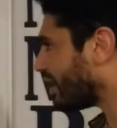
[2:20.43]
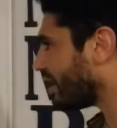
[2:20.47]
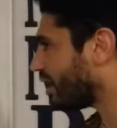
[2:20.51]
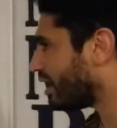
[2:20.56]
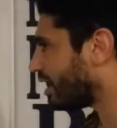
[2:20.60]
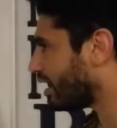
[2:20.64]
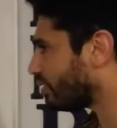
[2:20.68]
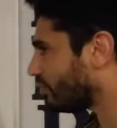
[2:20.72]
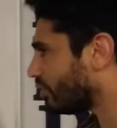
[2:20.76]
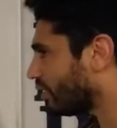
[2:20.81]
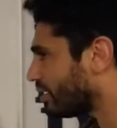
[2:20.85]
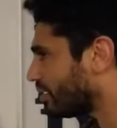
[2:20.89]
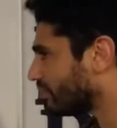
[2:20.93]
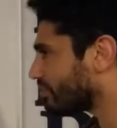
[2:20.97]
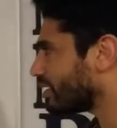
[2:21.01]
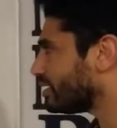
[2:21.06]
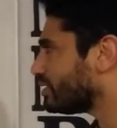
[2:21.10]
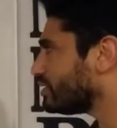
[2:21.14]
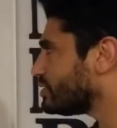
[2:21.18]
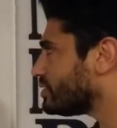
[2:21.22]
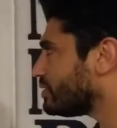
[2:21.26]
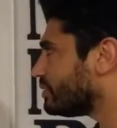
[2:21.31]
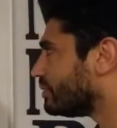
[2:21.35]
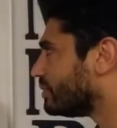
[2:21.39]
And what I'm going
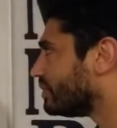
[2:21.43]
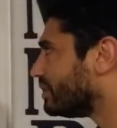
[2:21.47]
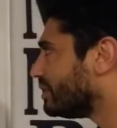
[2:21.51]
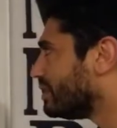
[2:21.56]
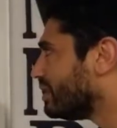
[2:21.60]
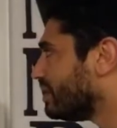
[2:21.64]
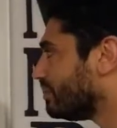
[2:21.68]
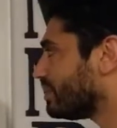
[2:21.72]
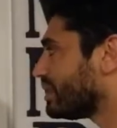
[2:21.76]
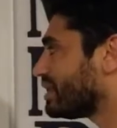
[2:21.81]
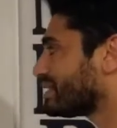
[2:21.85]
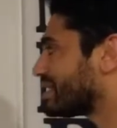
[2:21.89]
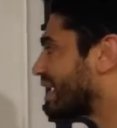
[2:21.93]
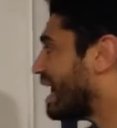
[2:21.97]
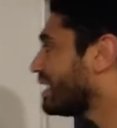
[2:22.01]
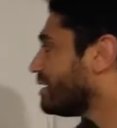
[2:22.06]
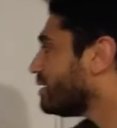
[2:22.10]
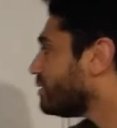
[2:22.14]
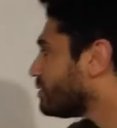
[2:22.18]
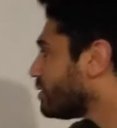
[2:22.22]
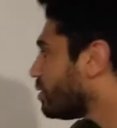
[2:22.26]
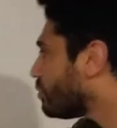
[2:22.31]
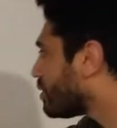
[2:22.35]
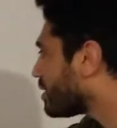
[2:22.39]
to do, because I
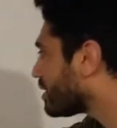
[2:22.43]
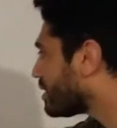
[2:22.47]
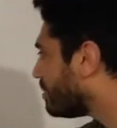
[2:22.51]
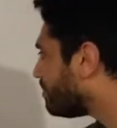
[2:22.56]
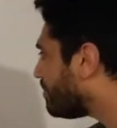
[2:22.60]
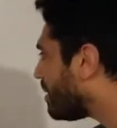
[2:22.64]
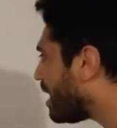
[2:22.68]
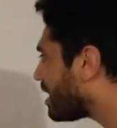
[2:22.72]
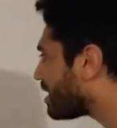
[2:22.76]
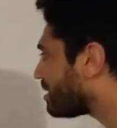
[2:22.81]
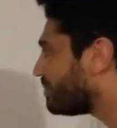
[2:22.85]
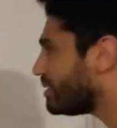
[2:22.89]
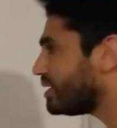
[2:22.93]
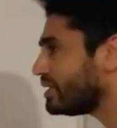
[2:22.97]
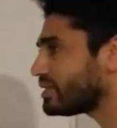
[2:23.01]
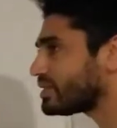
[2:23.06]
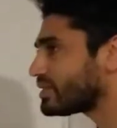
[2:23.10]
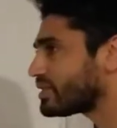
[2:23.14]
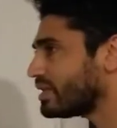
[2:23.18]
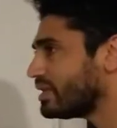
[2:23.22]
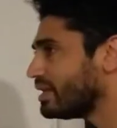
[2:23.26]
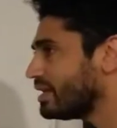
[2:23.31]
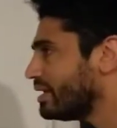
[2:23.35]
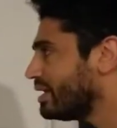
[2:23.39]
don't know where the bottom
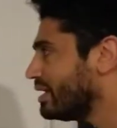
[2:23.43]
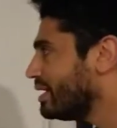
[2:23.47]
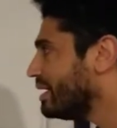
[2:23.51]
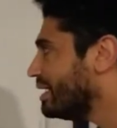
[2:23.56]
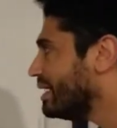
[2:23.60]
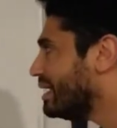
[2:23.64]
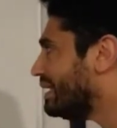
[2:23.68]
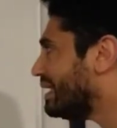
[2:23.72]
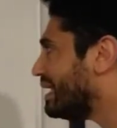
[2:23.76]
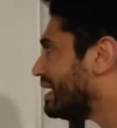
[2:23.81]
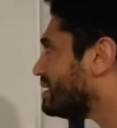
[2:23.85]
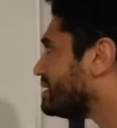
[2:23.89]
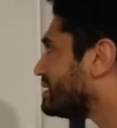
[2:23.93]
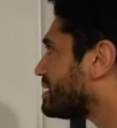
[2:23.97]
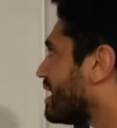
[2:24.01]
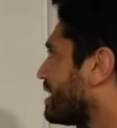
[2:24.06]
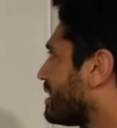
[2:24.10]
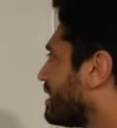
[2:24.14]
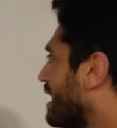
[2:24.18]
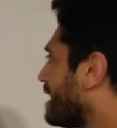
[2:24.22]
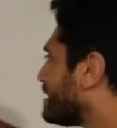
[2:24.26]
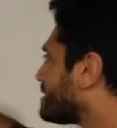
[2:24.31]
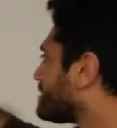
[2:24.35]
is. Let's say that